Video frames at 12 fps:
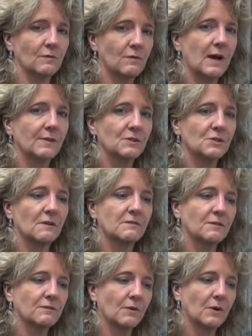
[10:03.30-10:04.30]
find those
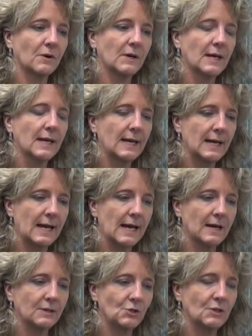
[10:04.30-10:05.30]
tufts of fur,
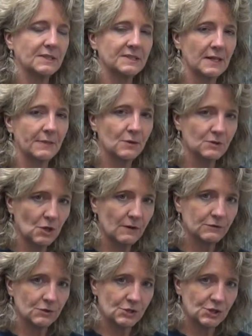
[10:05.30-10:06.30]
and you can send those
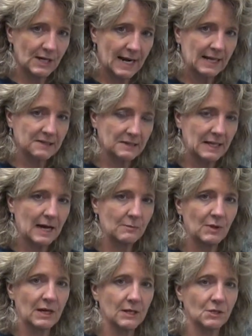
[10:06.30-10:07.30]
off to a genetics
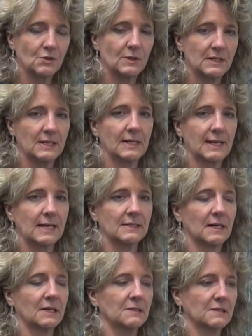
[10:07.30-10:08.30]
lab, they can do a DNA
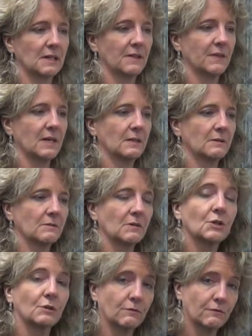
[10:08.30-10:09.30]
test, and then
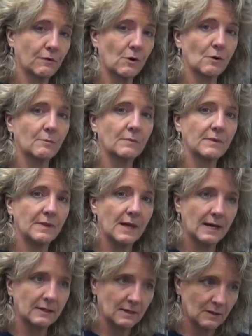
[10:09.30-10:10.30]
confirm
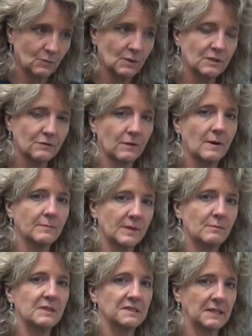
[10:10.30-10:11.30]
that it was from
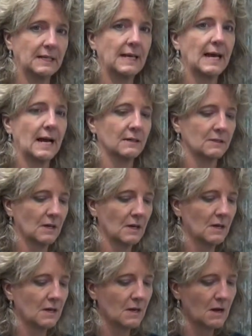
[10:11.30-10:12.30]
the missing cat.
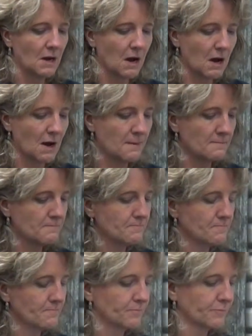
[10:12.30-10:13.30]

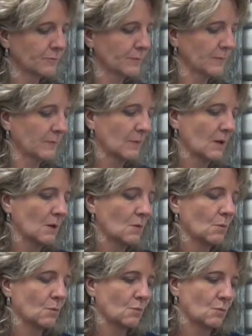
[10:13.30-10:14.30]
Um,
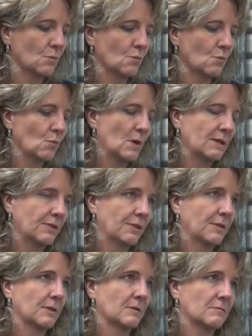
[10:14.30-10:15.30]

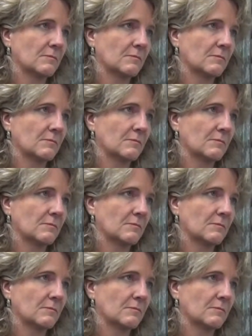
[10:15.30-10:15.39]
with